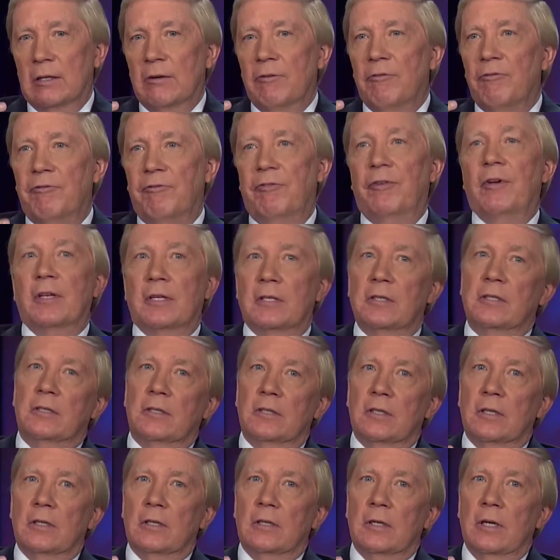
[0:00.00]

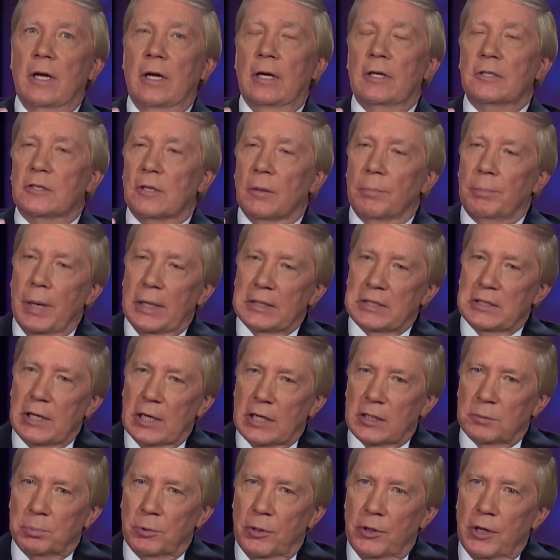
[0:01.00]
fits is the best
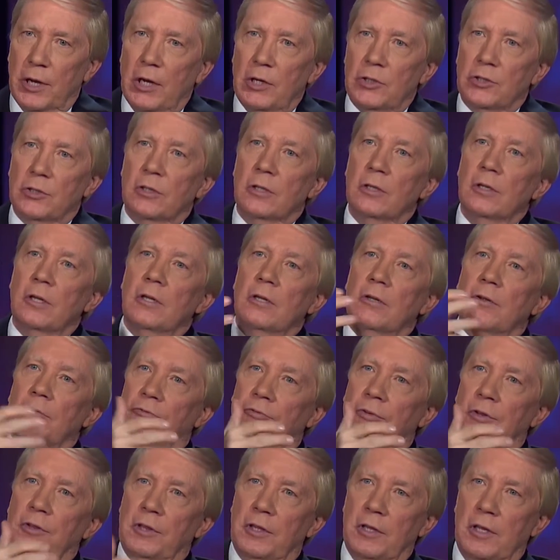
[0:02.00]
explanation to
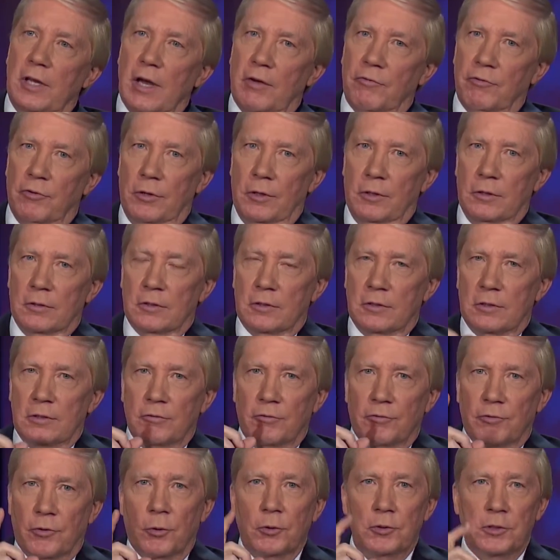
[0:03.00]
fit the evidence.
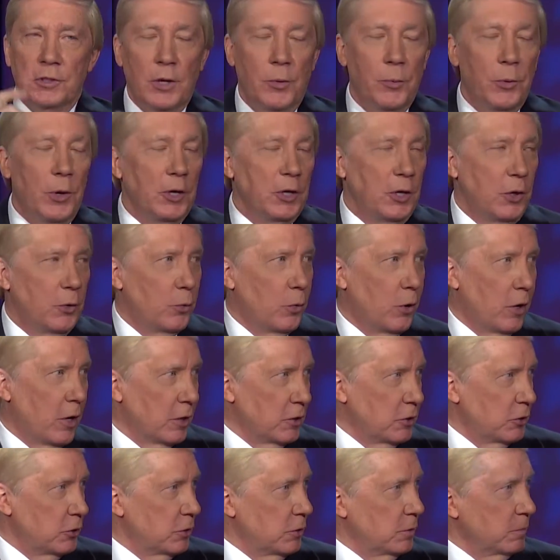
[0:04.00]
Folks, I want you to
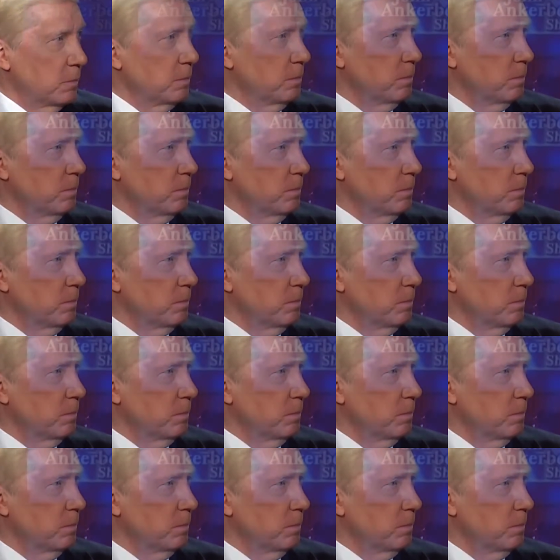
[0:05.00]
watch.